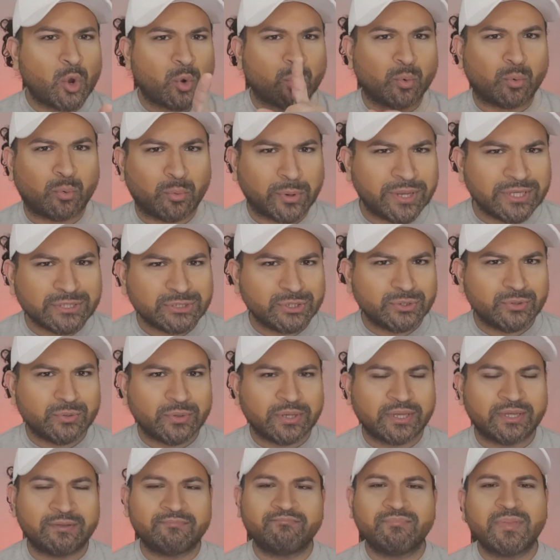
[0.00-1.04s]

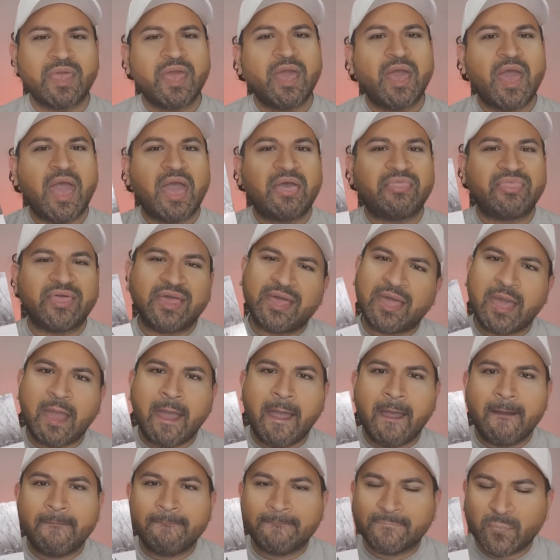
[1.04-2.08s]
redoing the
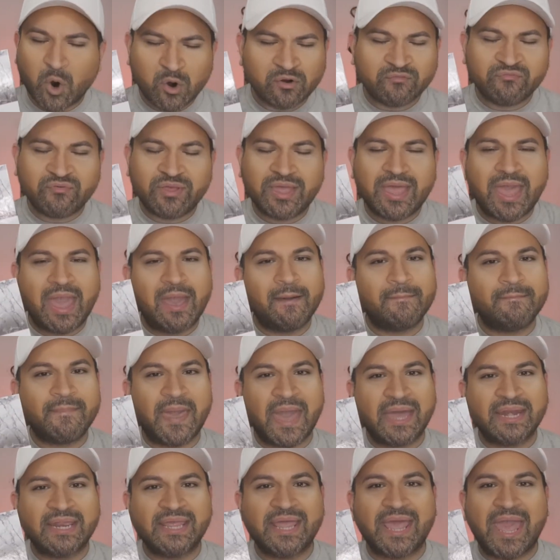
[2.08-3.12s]
Morphe X
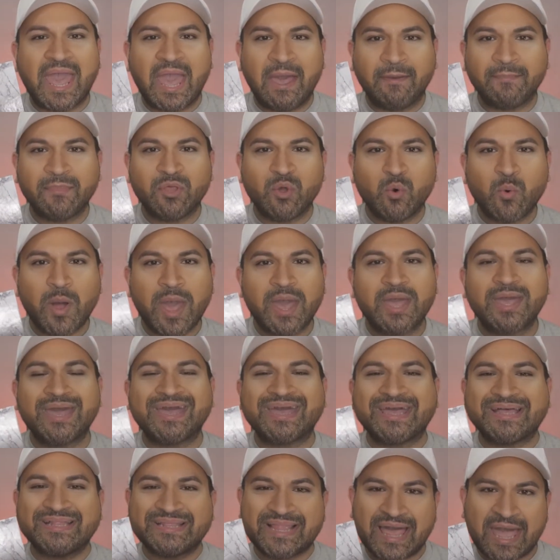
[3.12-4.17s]
Manny
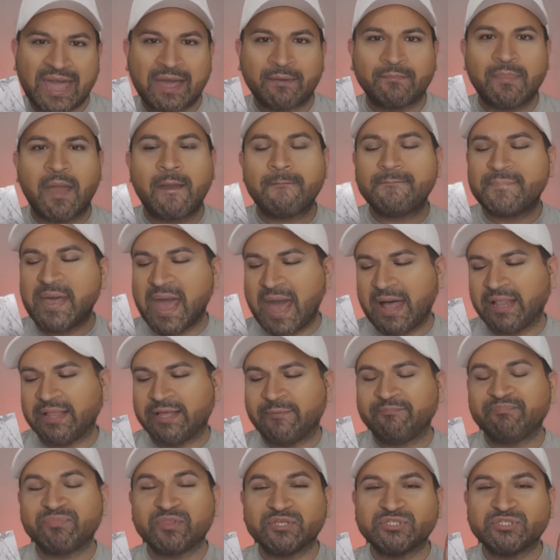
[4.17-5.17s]
MUA Glam Palette.